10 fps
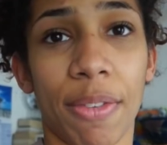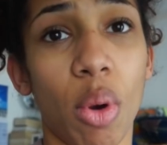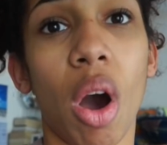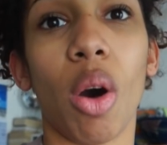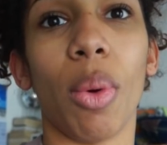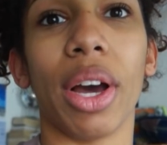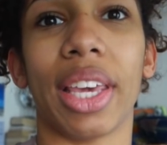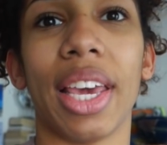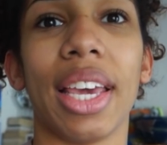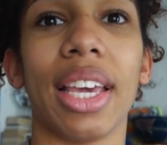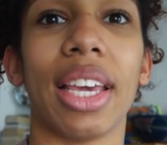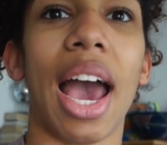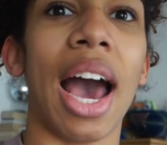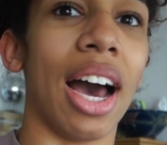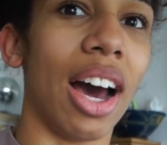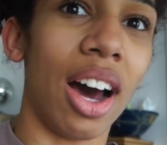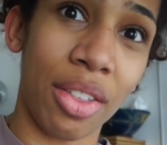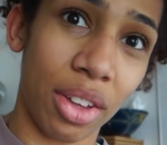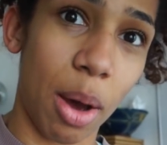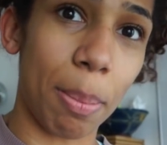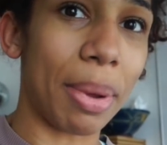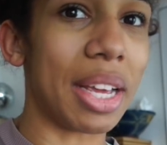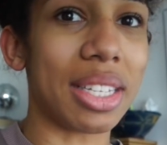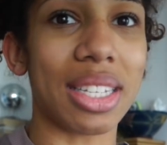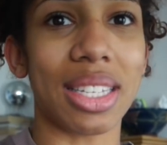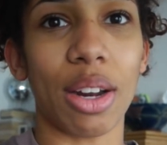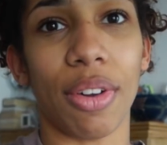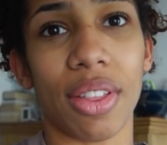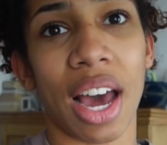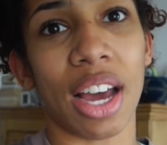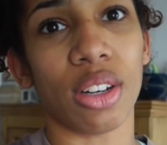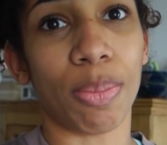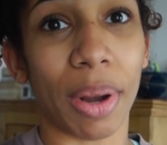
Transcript: if you are working at other companies and stuff like that,